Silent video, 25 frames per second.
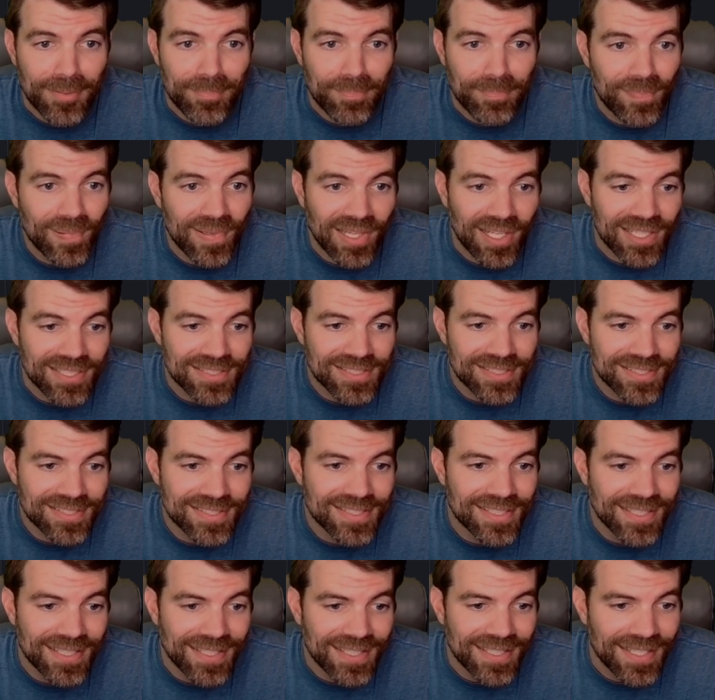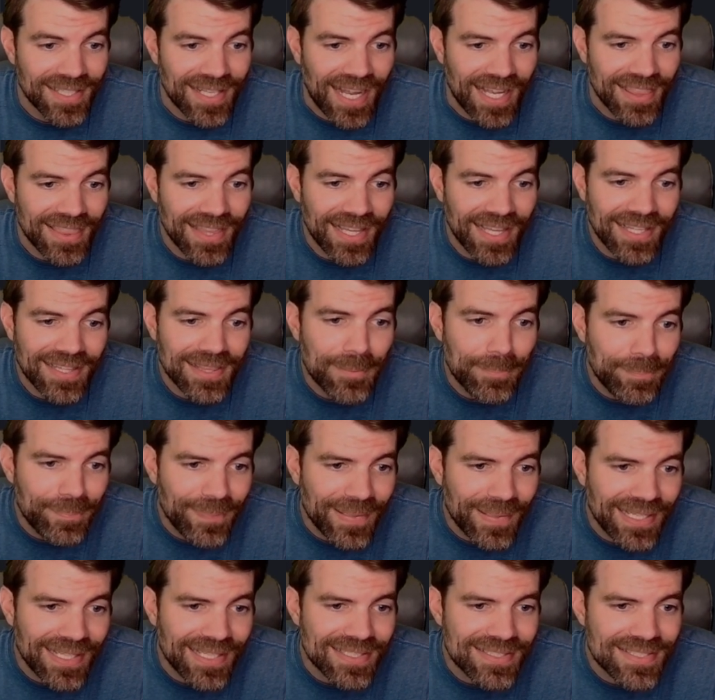Plus, I think the
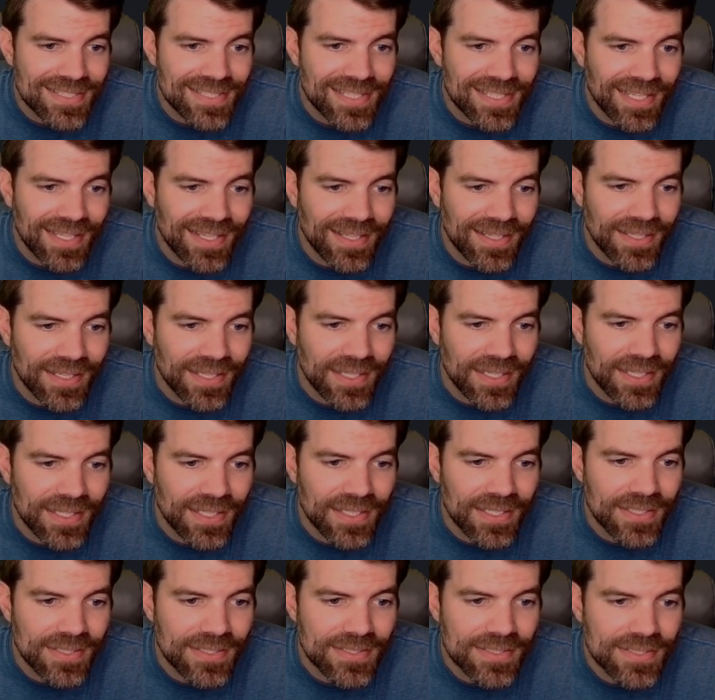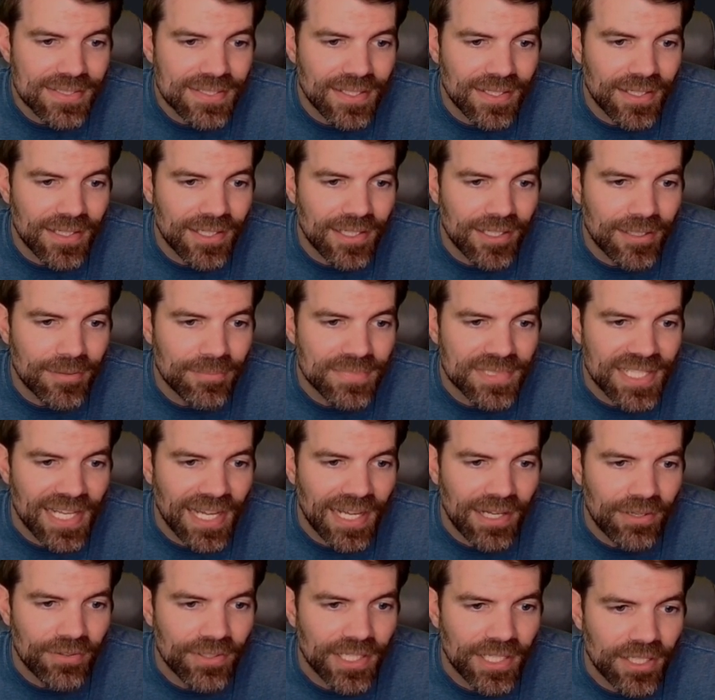biggest thing is
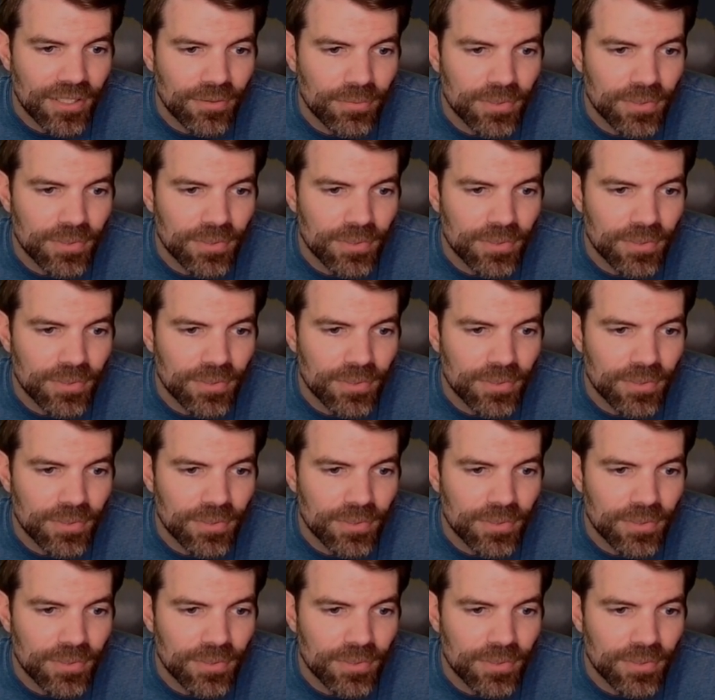down here.